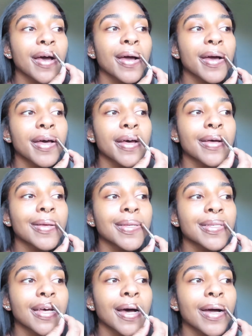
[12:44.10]

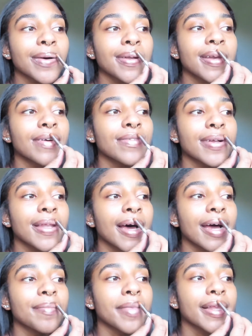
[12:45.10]
because I would never
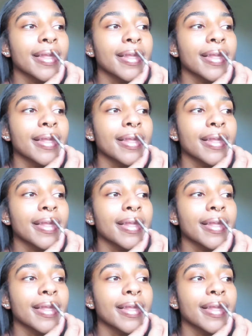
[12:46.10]
line my